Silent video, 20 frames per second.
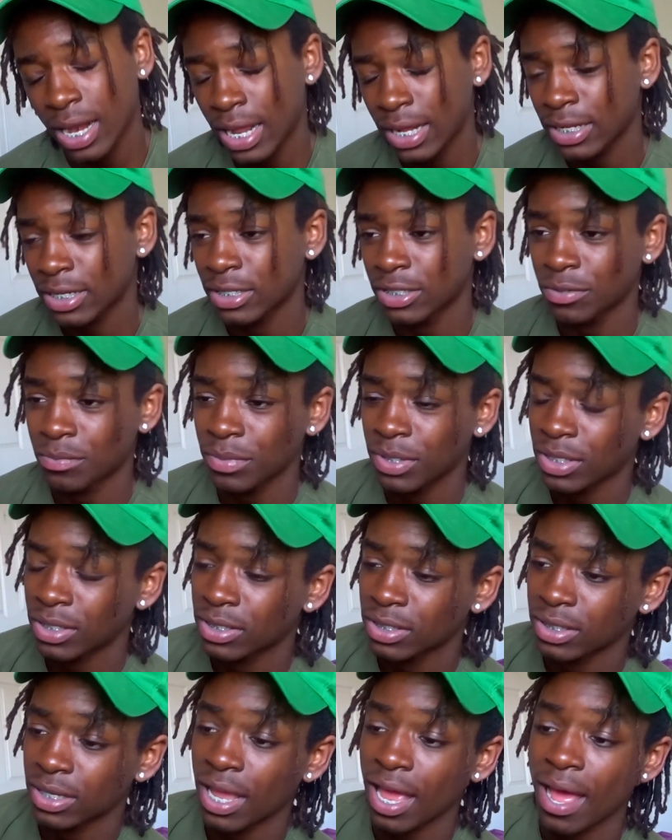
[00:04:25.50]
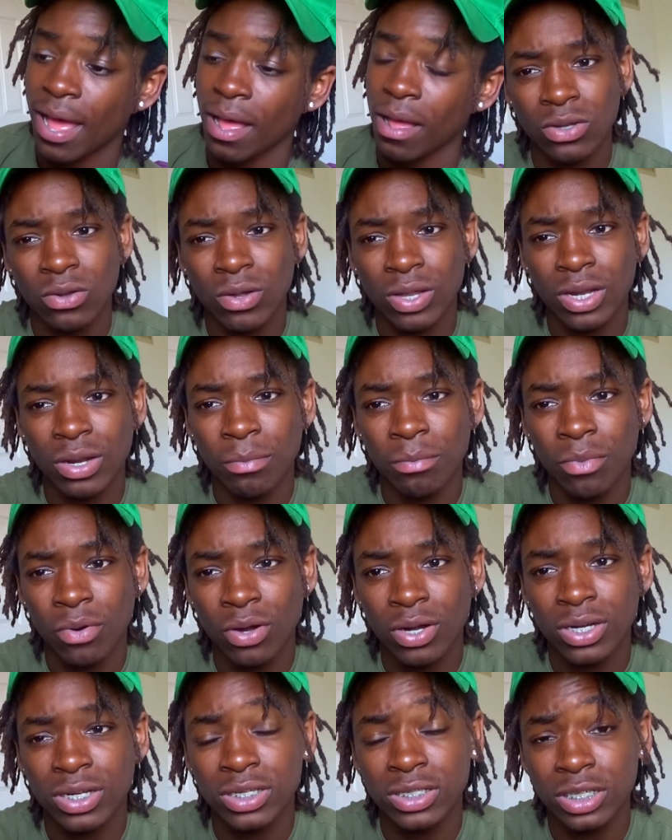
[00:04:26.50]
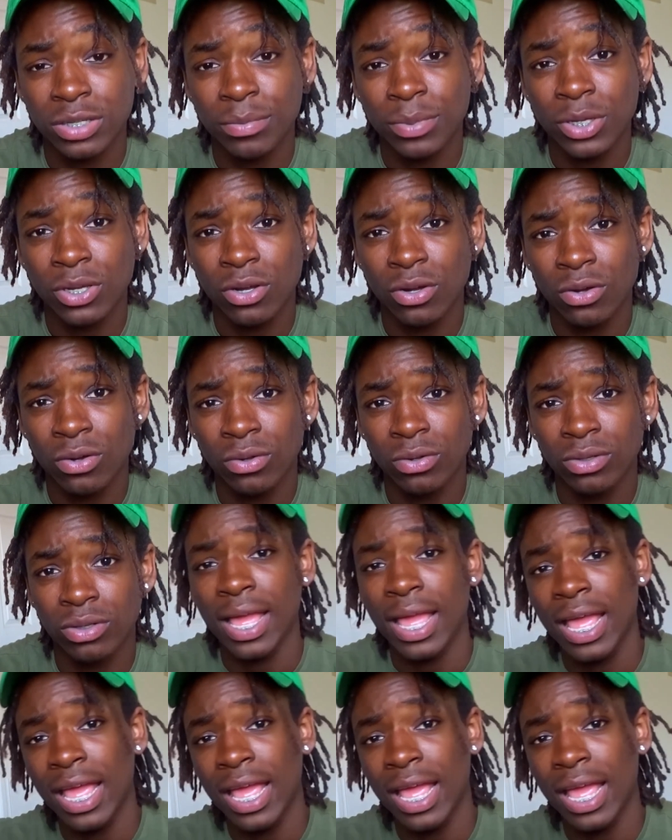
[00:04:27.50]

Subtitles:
at these meets, yeah, but in the mornings it be cold.